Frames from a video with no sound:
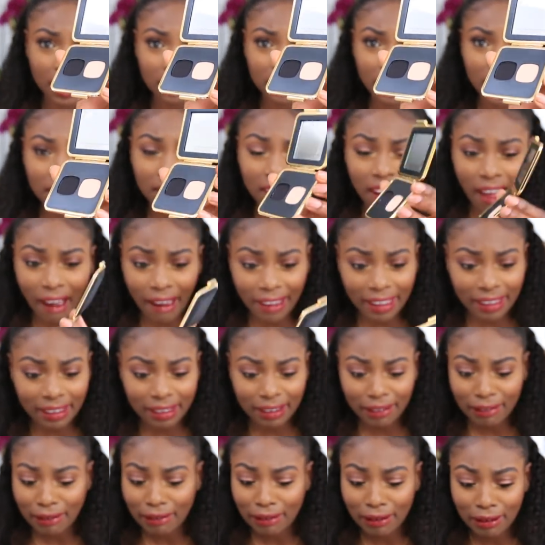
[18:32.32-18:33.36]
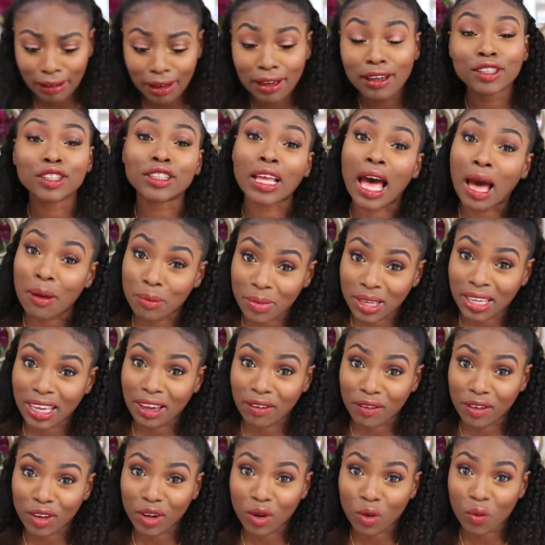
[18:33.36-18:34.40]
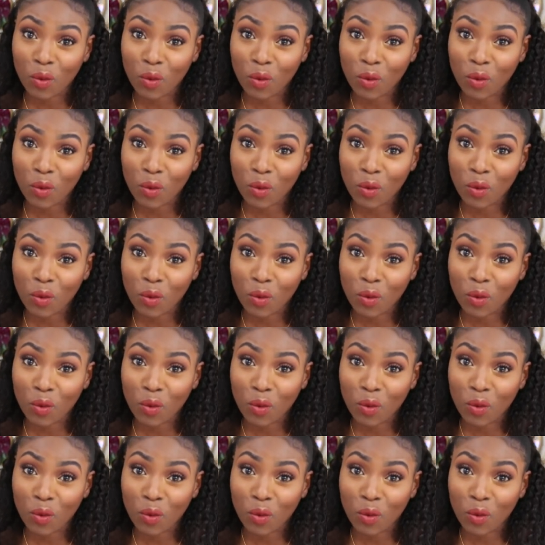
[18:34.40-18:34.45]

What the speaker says: that they like. So I'm gonna give it